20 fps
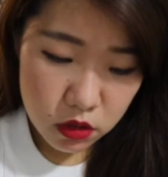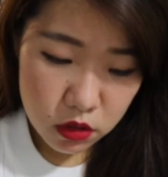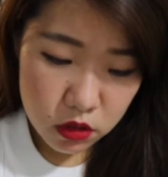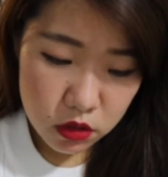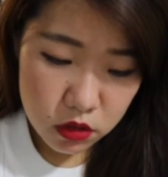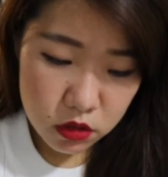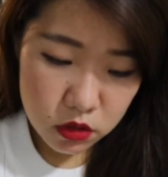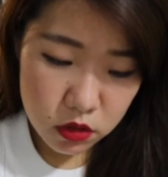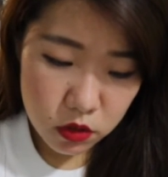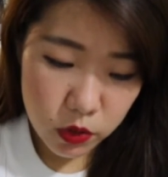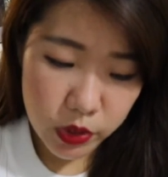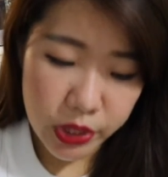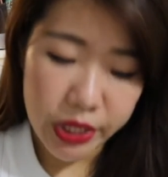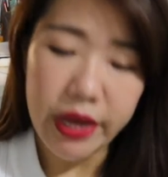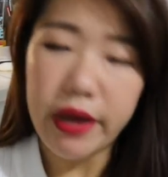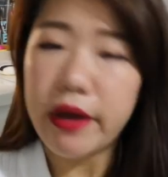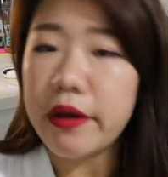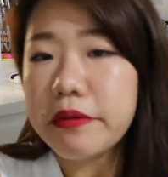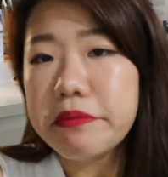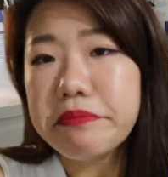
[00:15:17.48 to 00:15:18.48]
So
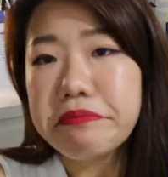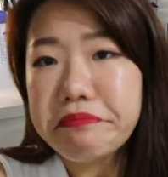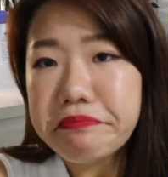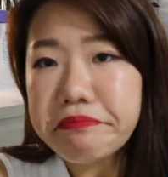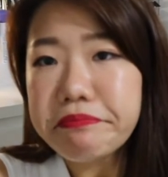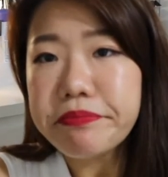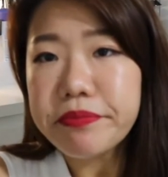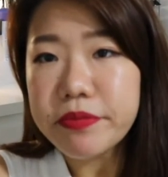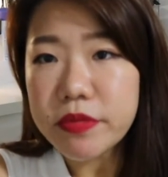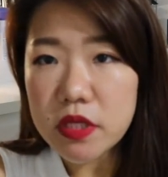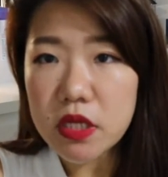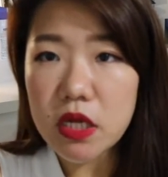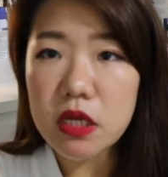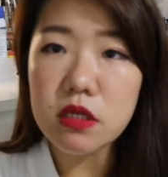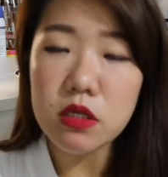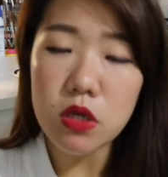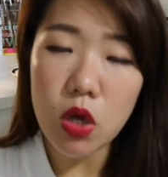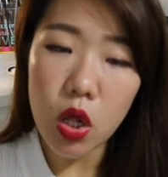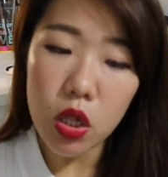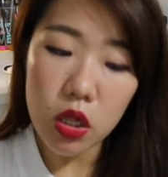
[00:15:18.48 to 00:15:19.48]
yeah,
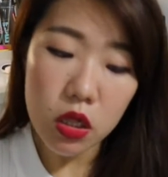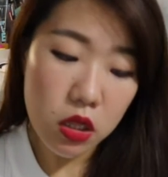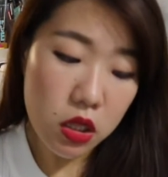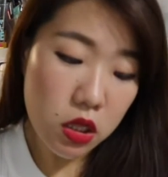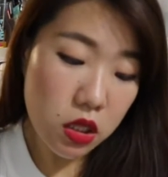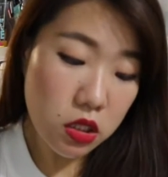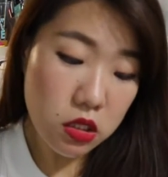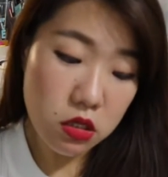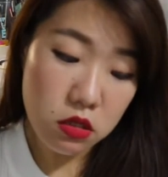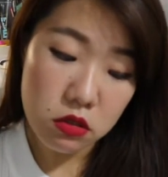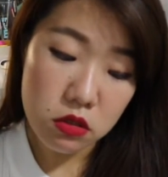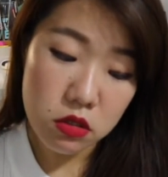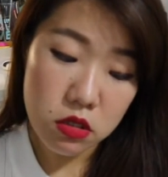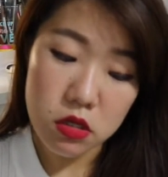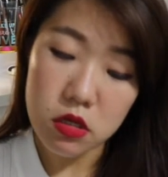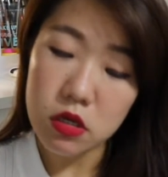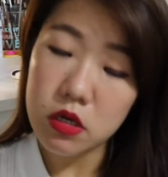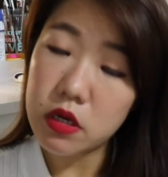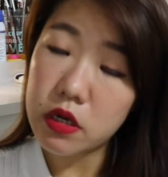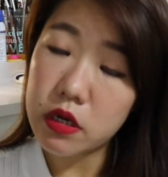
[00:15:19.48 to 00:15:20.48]
that's all
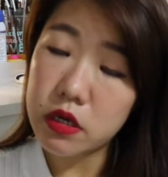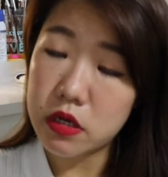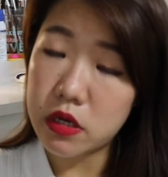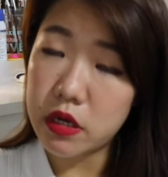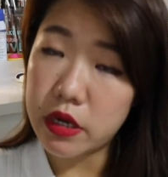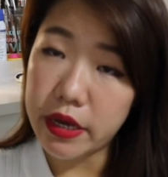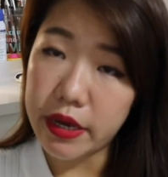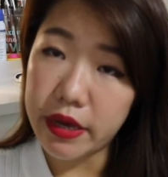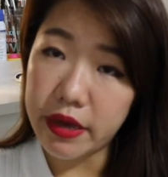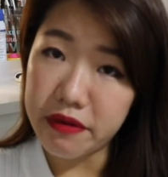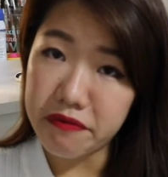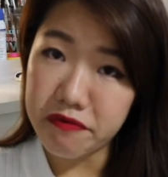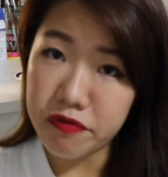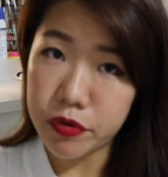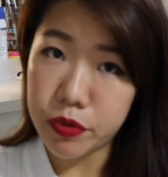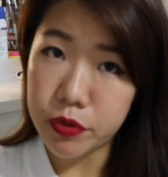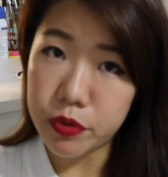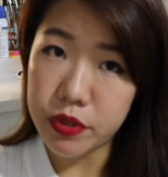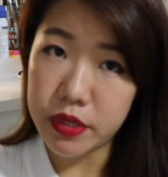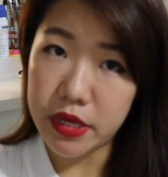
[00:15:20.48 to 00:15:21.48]
I have for
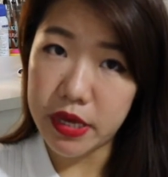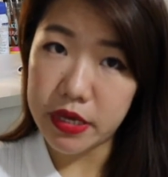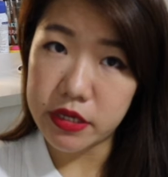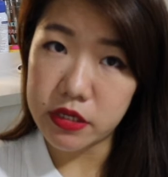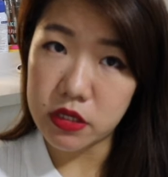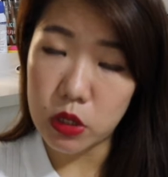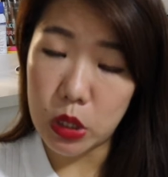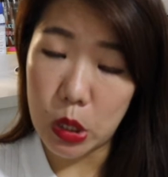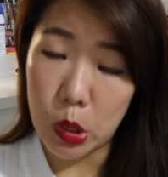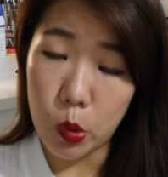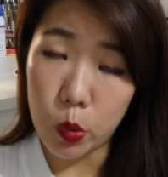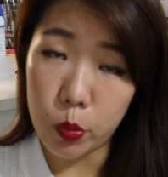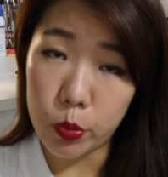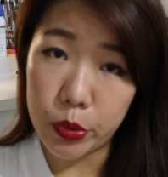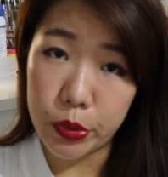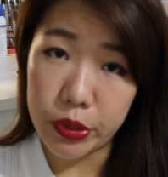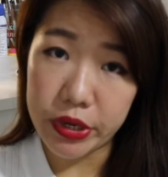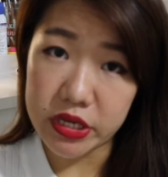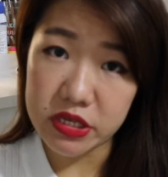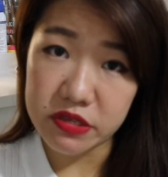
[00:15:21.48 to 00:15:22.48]
you guys. I hope
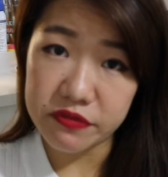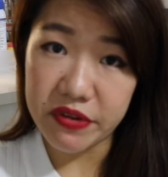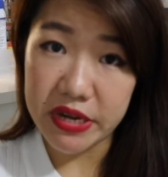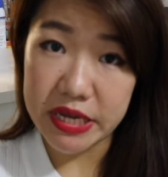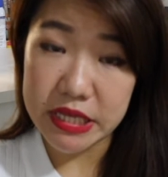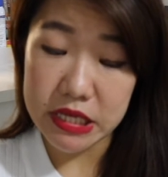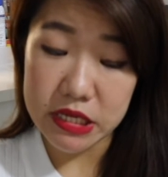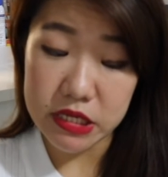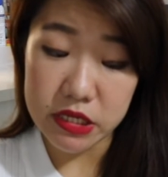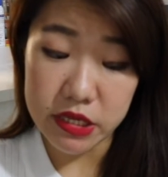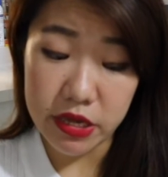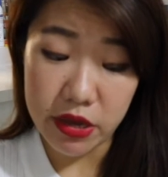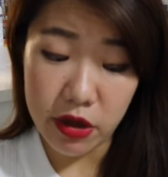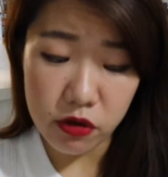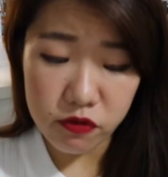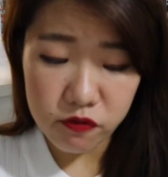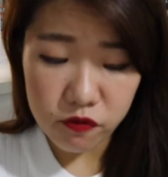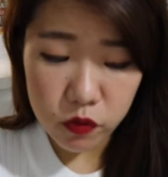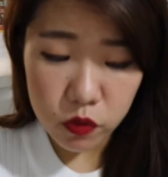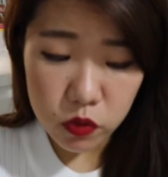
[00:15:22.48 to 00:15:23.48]
you guys find this
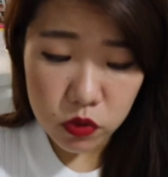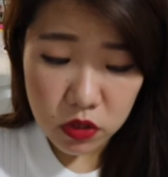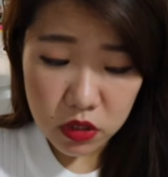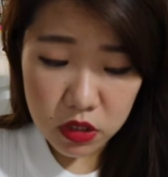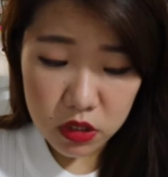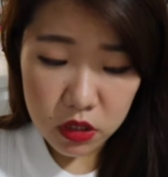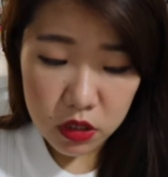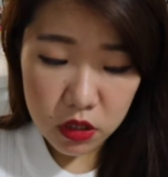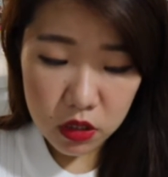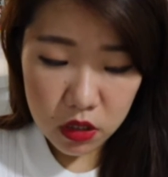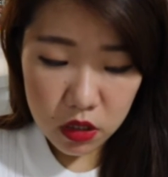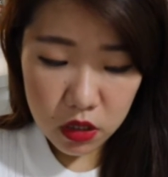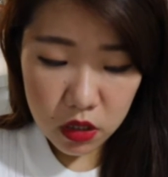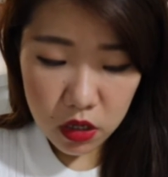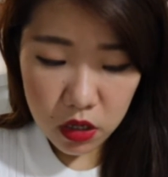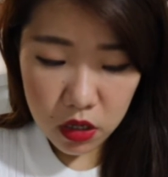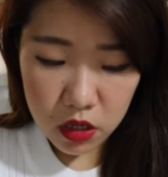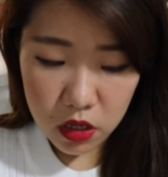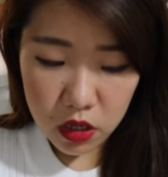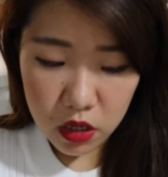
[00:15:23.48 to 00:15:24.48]
helpful.
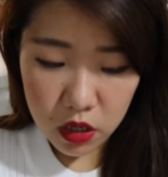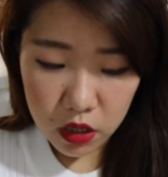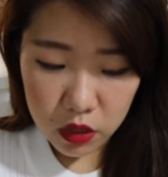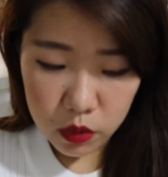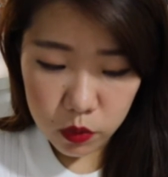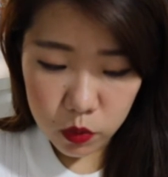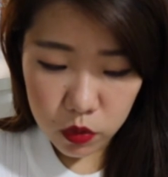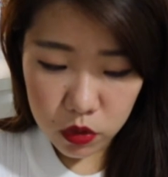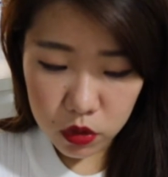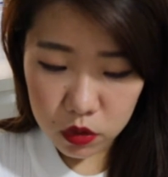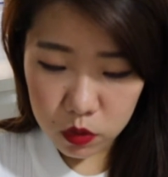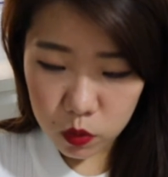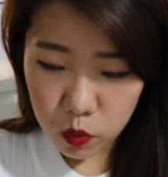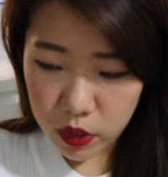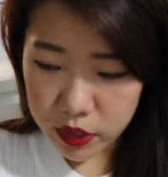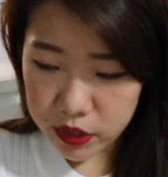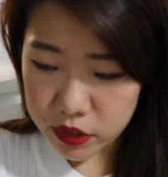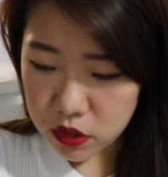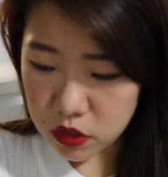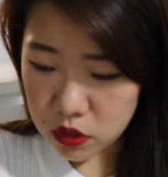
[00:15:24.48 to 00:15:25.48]
I will
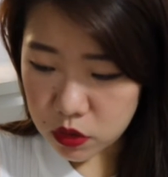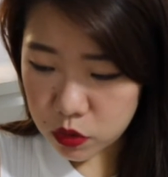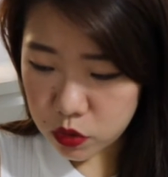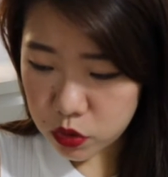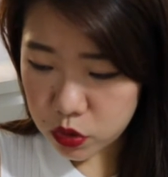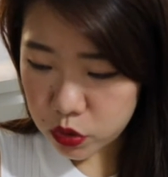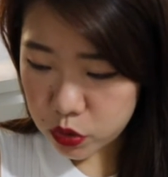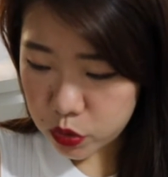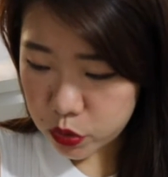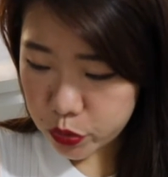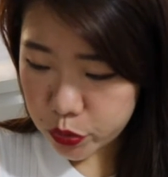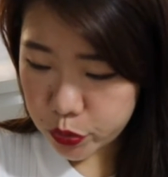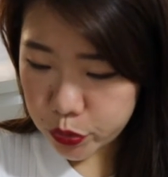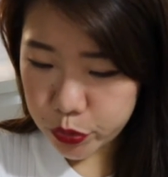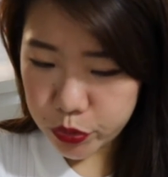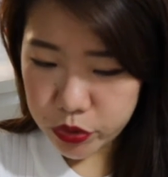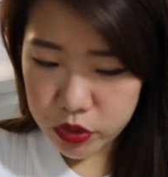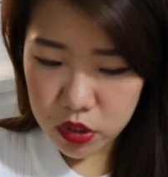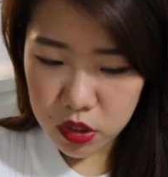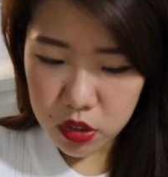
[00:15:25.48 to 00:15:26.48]
want to do